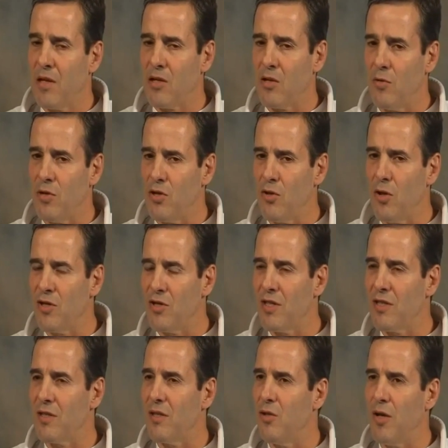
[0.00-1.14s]
So it's not
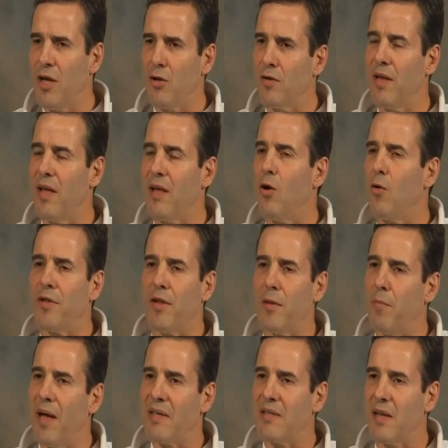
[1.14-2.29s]
just, you cannot take only the
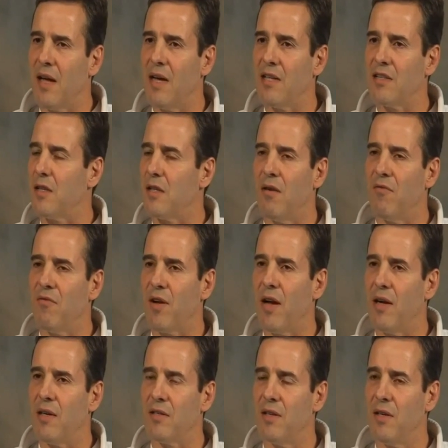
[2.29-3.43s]
best guys, the tough
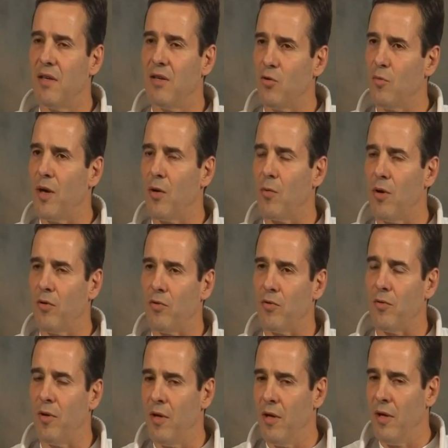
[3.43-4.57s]
guys, to be around
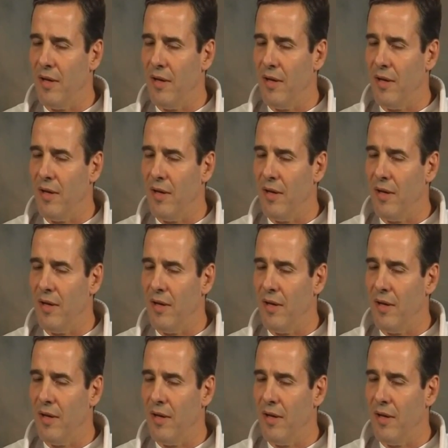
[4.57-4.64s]
you.